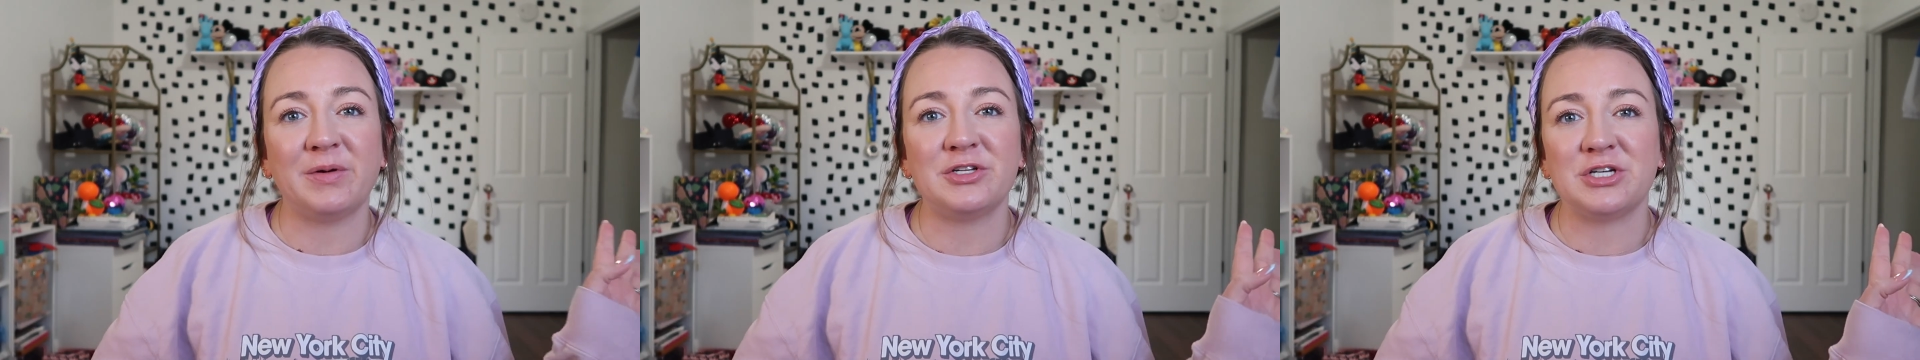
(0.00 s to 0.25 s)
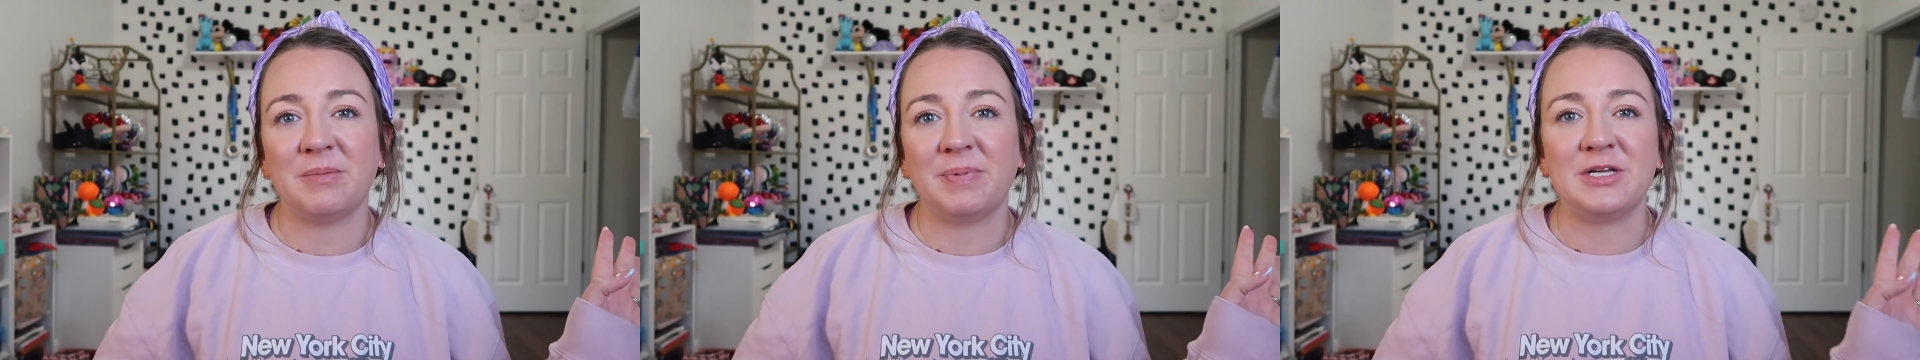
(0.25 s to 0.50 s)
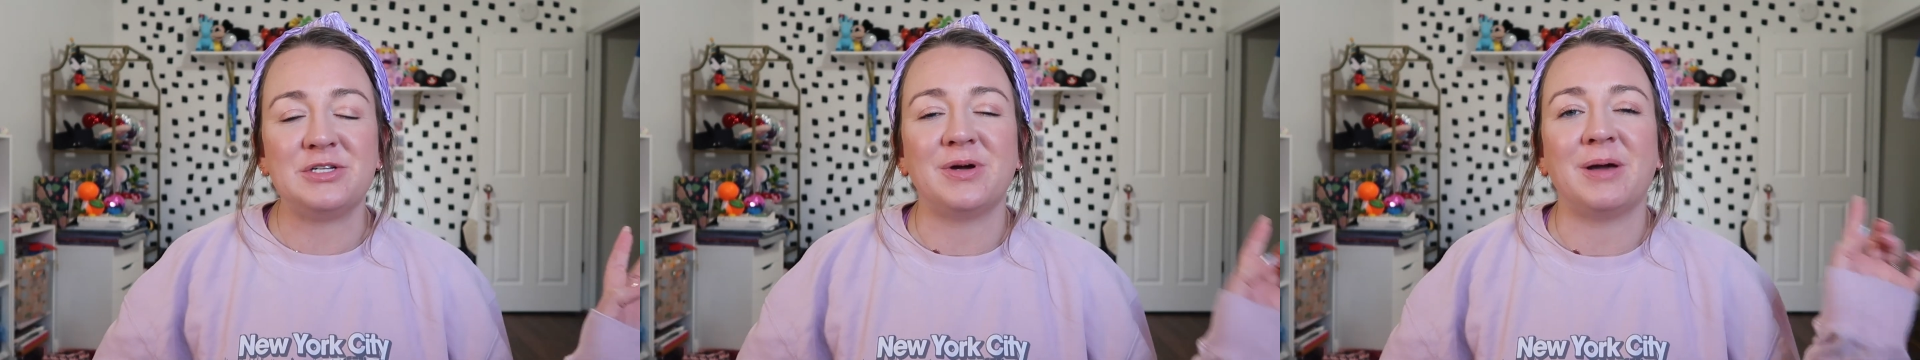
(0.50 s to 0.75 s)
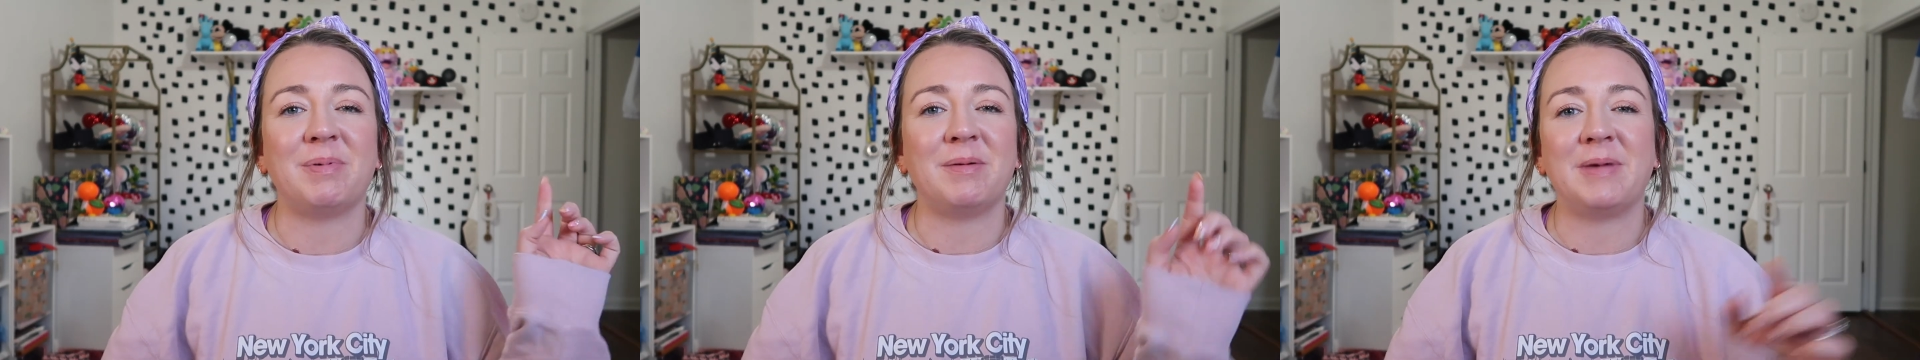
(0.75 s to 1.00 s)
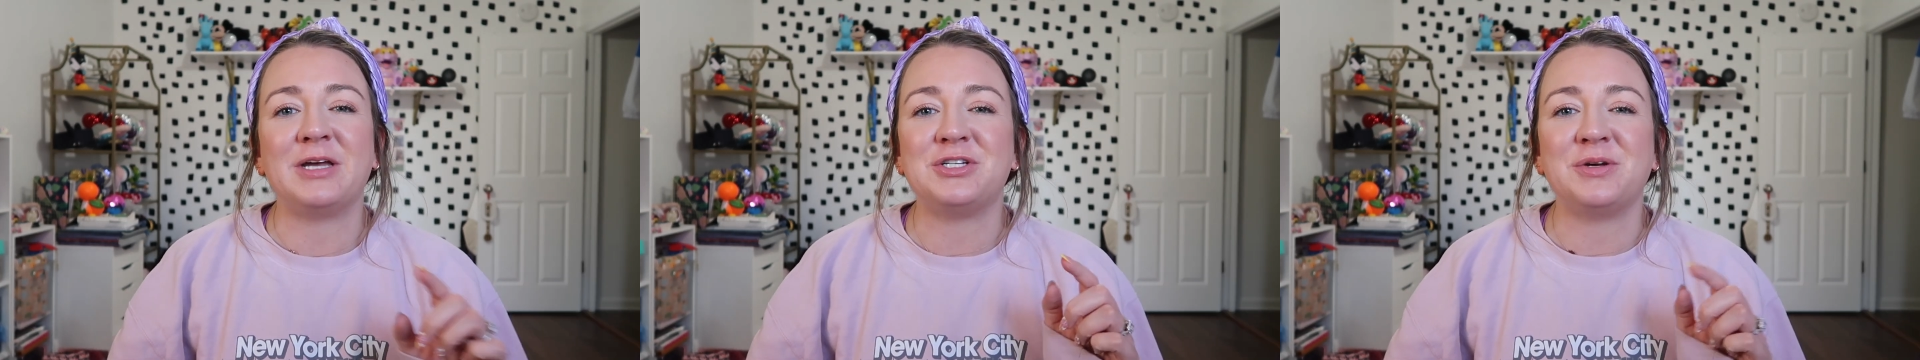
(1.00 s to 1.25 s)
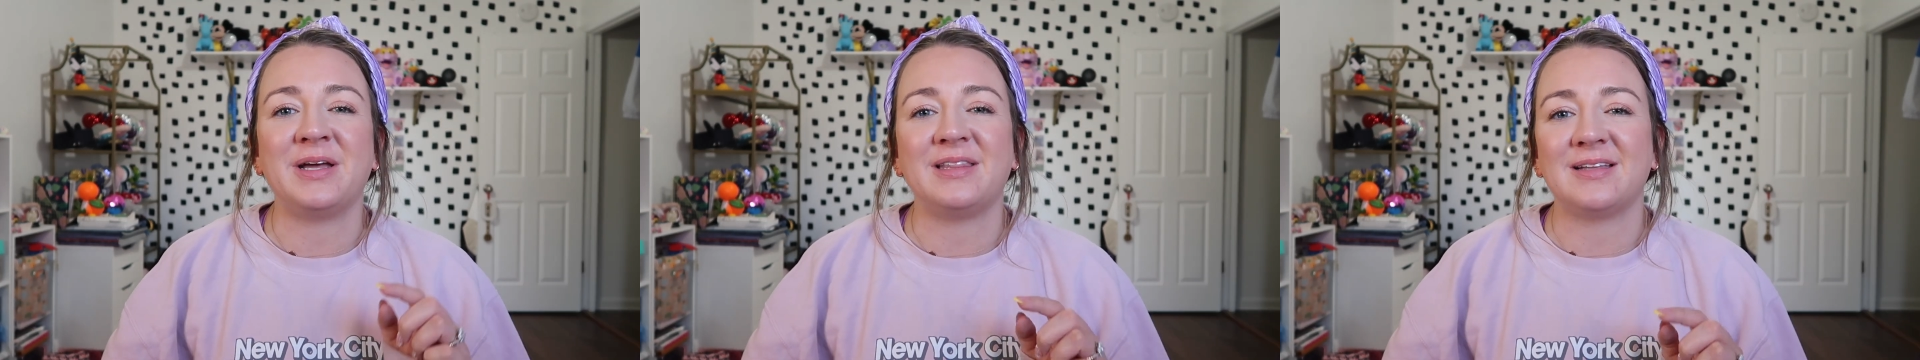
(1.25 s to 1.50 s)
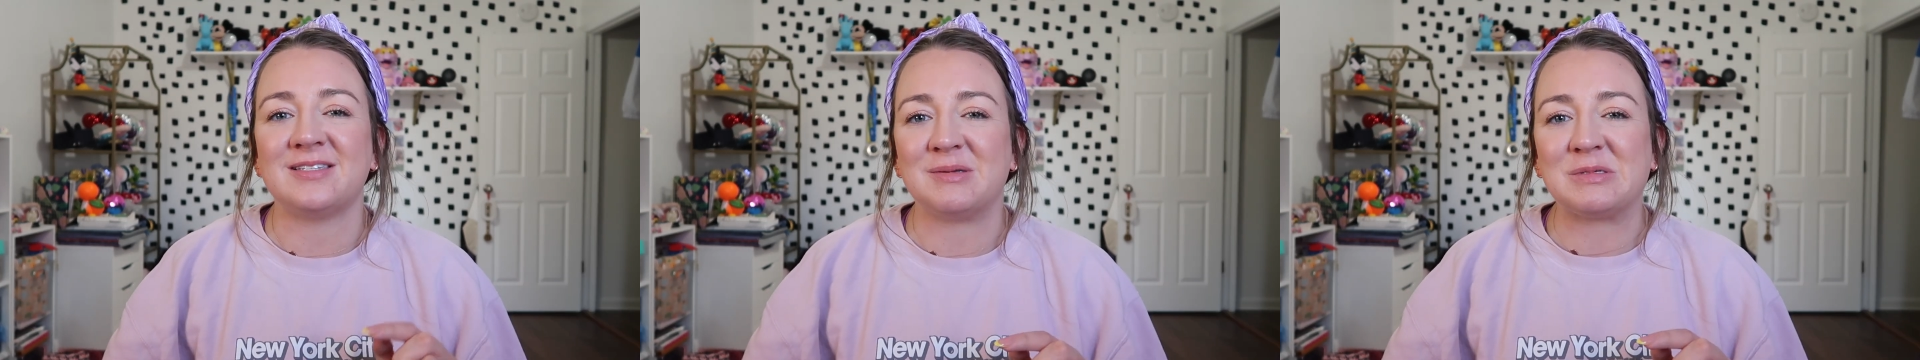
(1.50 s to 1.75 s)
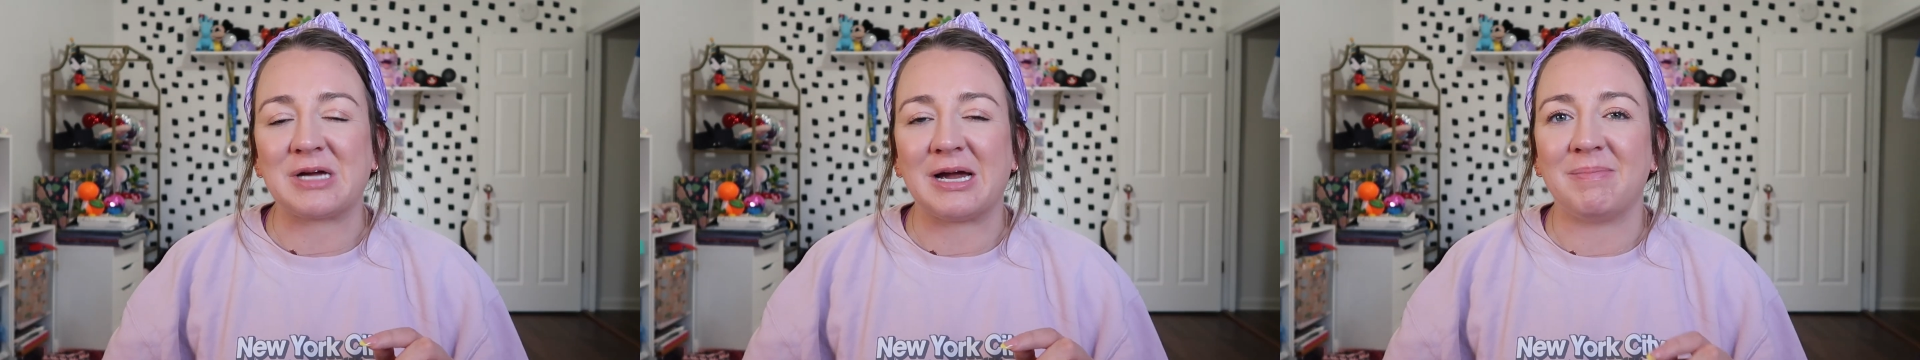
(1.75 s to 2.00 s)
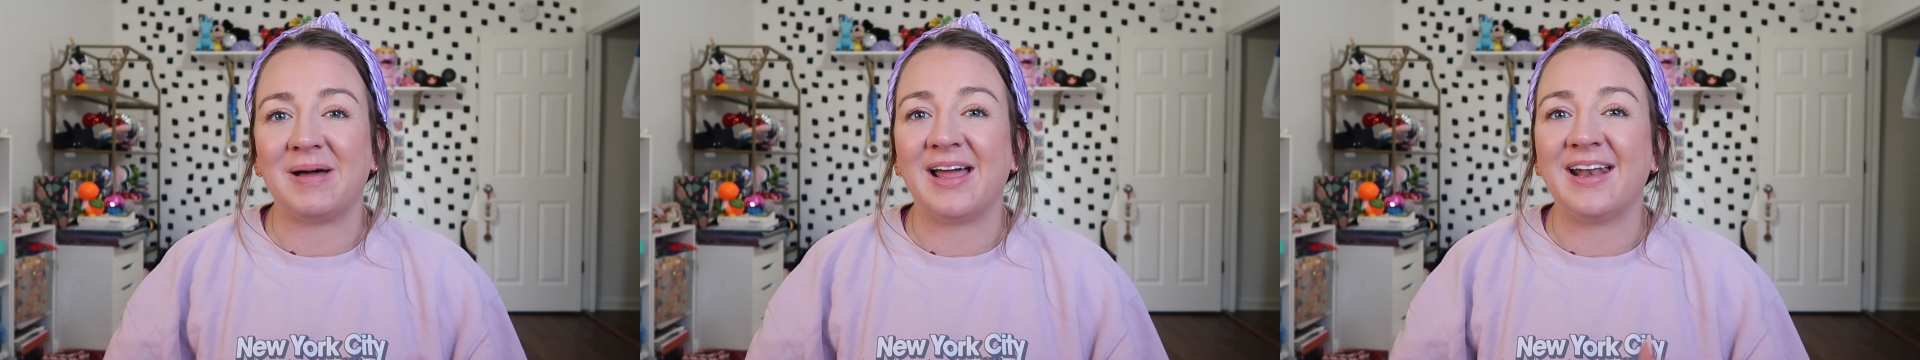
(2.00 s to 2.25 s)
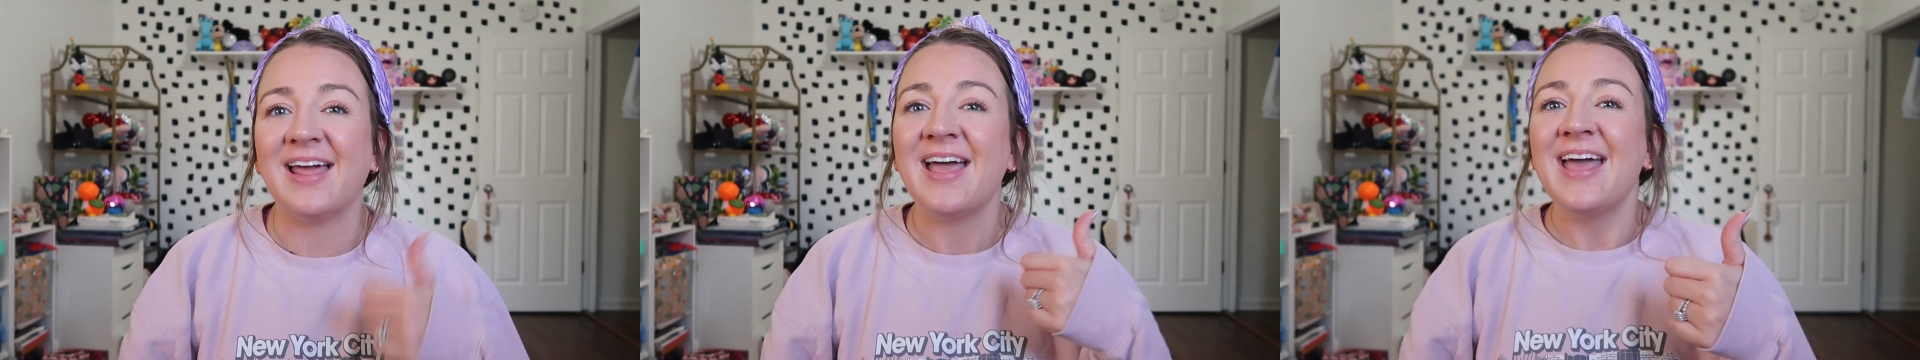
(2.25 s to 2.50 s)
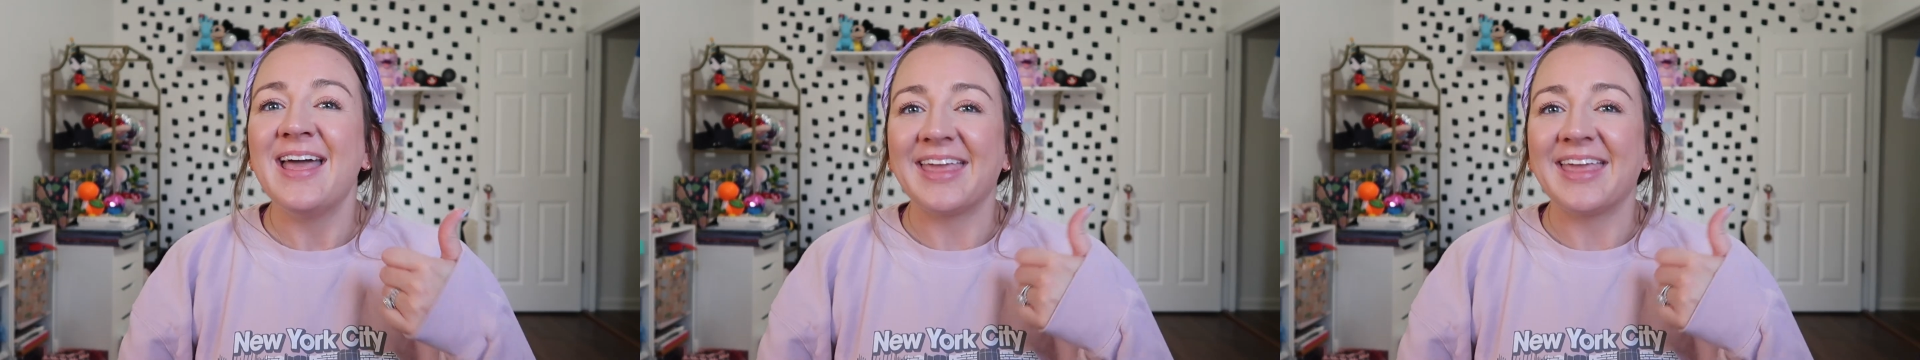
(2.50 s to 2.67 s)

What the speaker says: we'll jump into it, but make sure you hit that subscribe button,